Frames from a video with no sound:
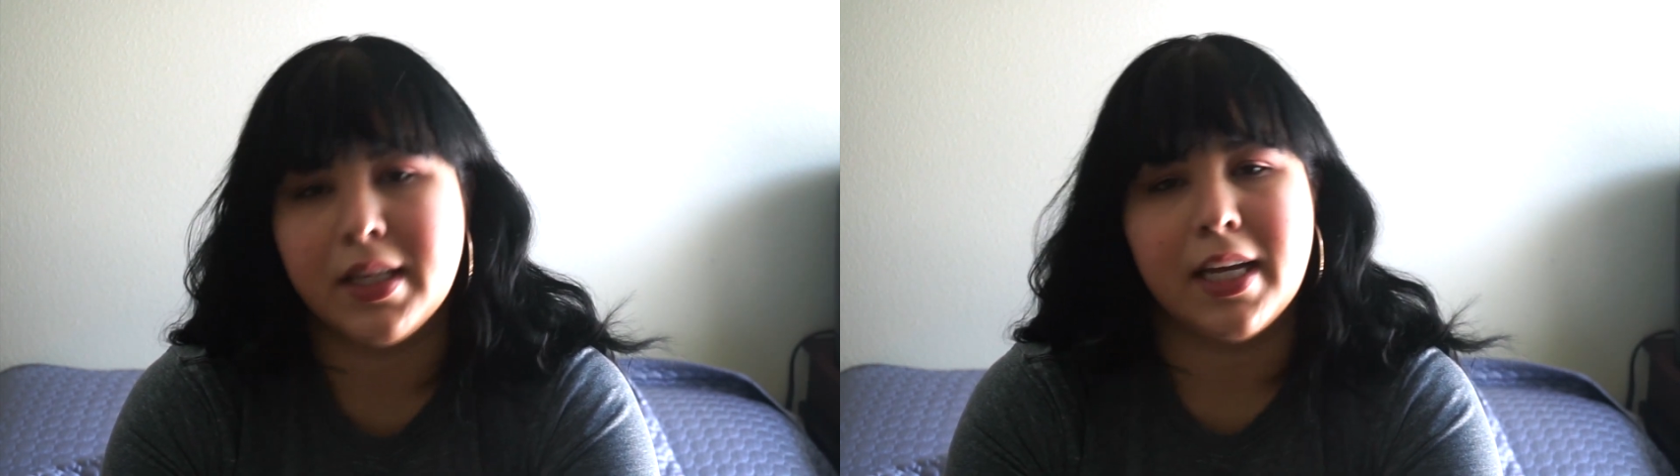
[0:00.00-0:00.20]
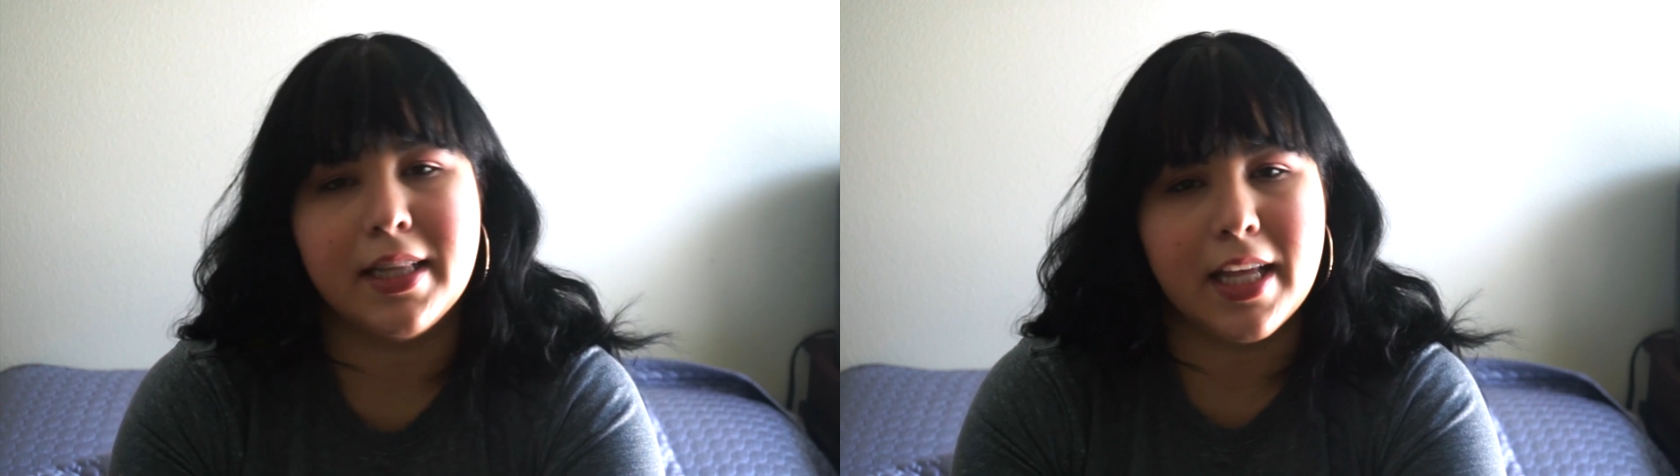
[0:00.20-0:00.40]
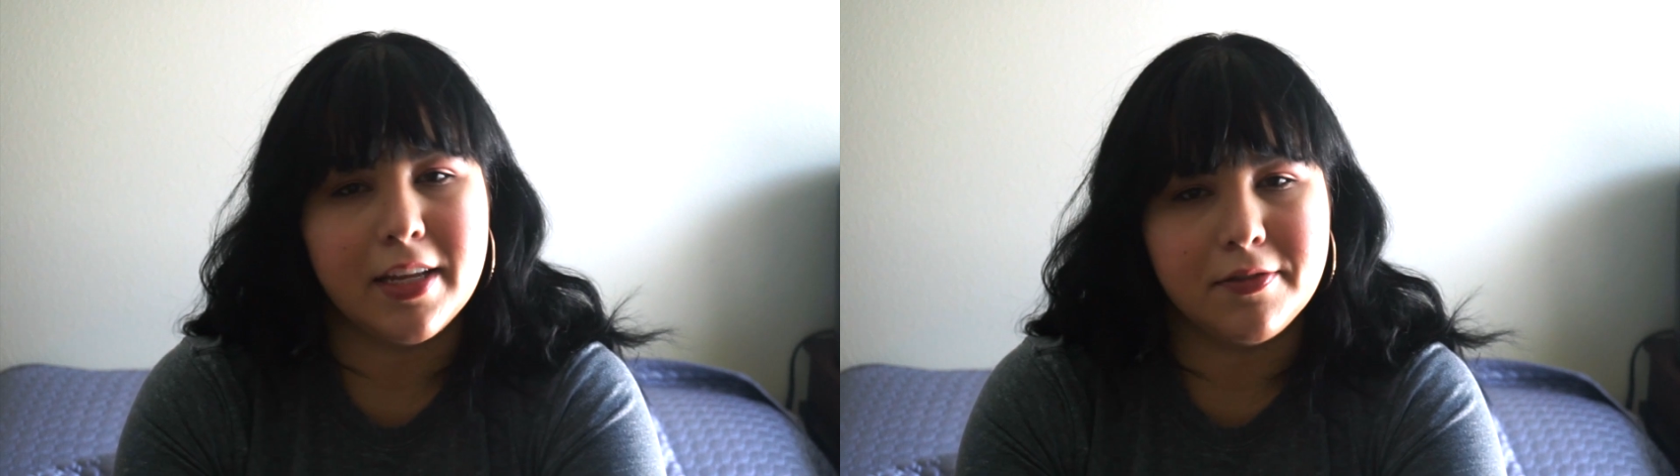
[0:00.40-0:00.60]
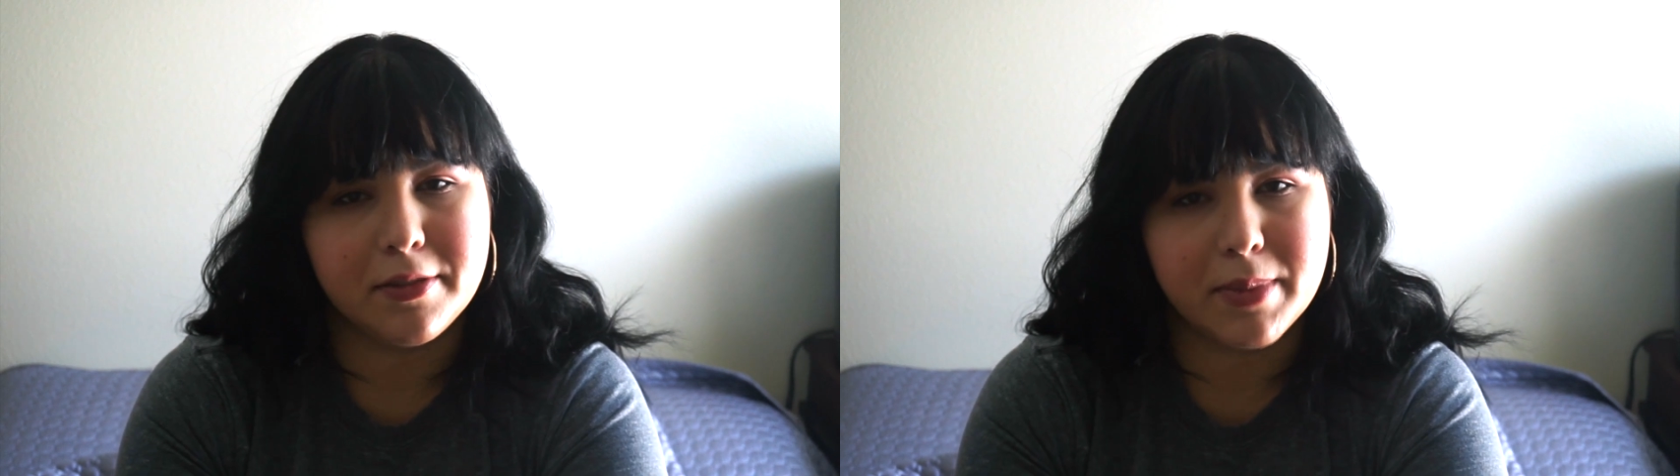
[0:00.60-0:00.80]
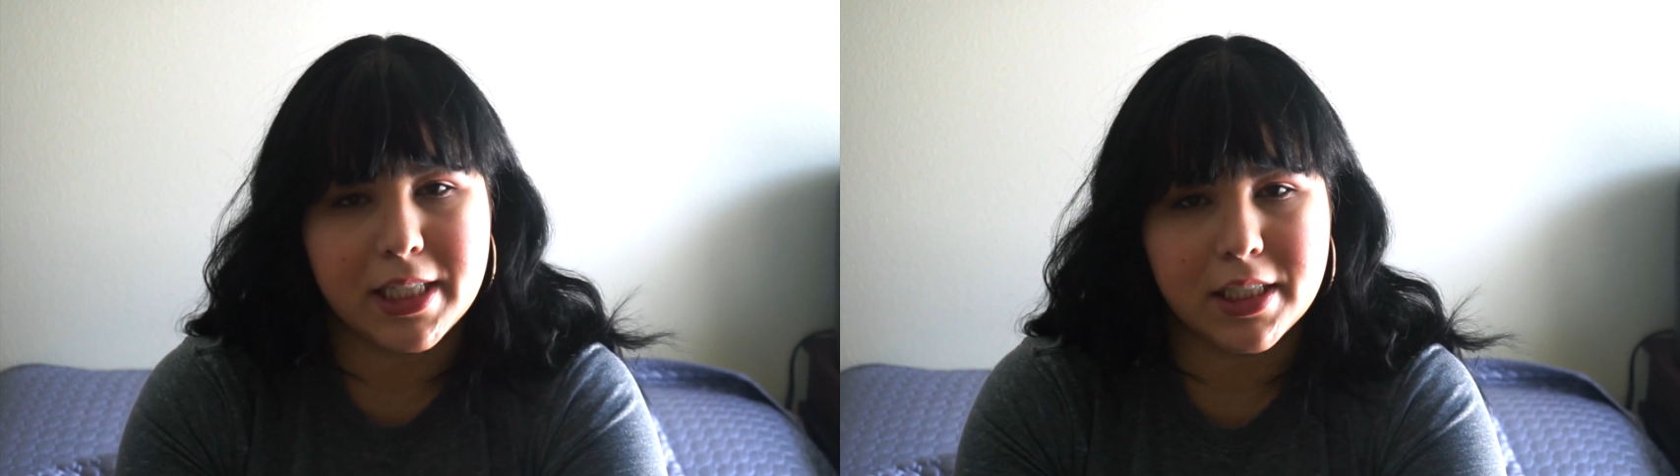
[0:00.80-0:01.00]
At that
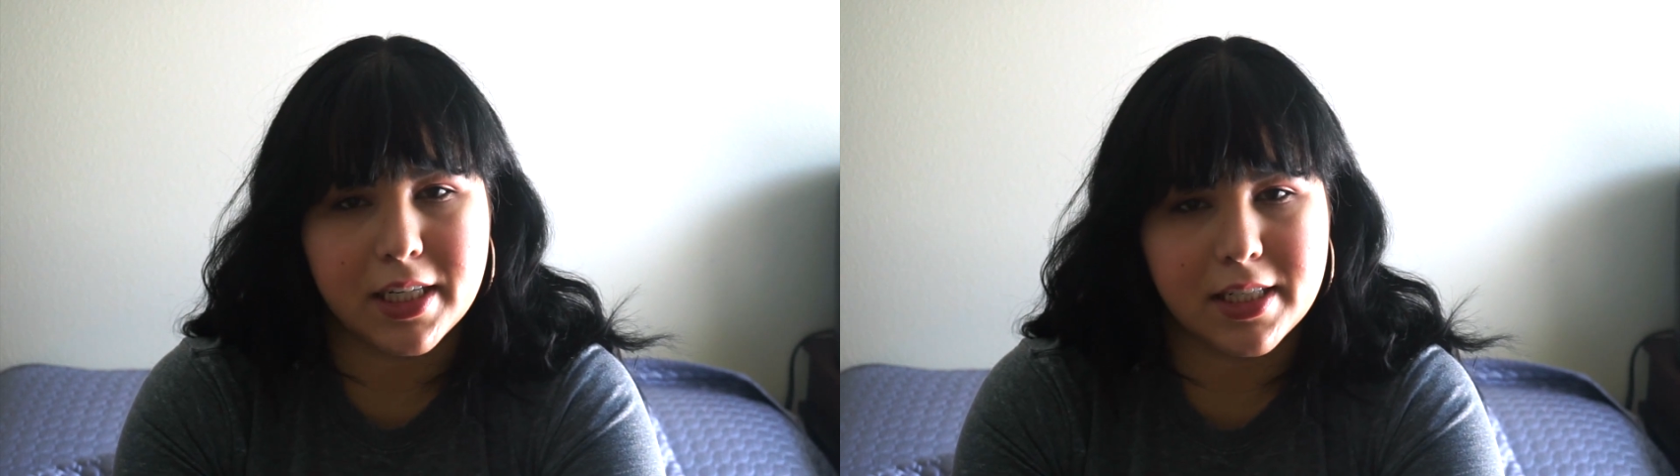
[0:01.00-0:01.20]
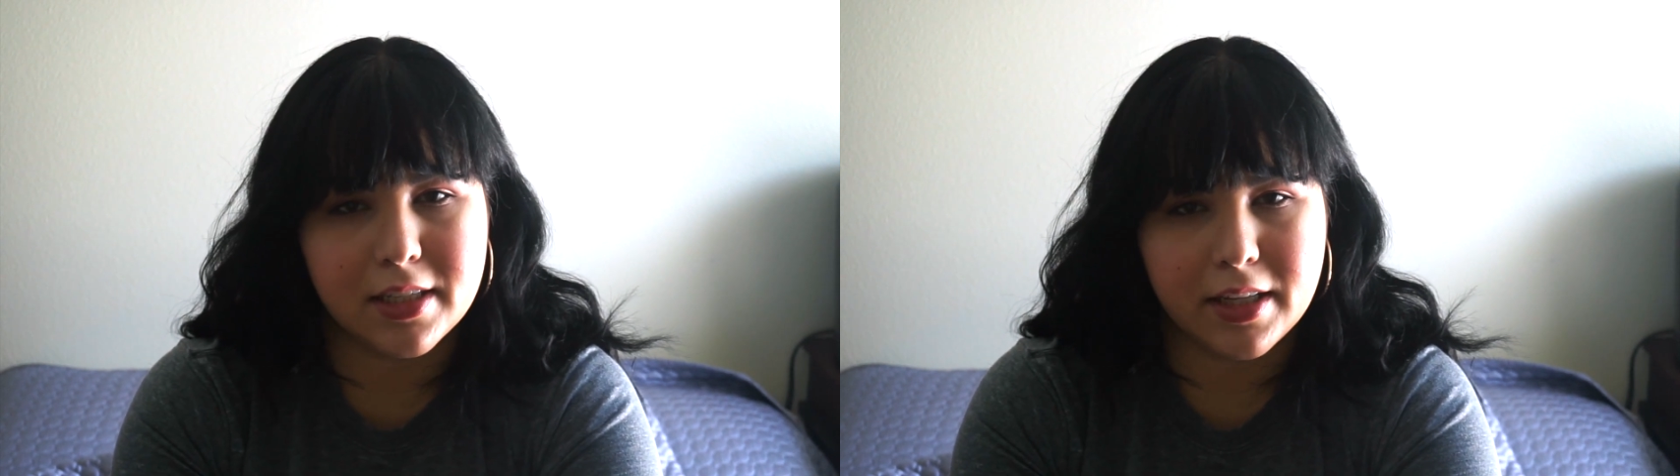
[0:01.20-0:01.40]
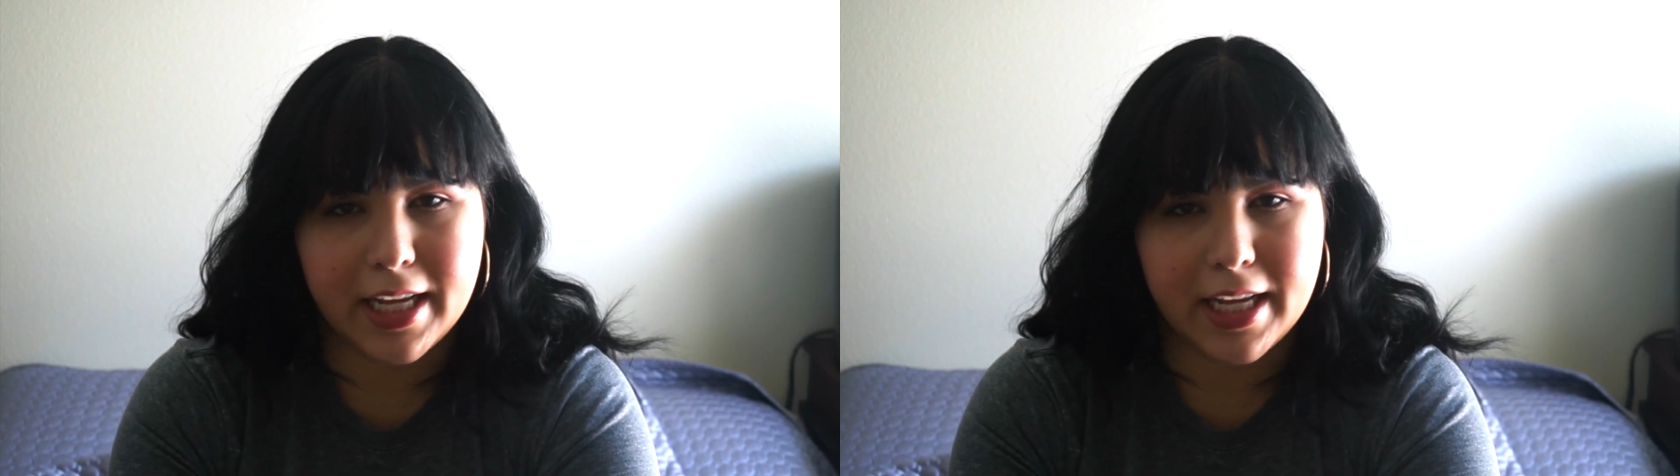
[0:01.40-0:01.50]
information I saw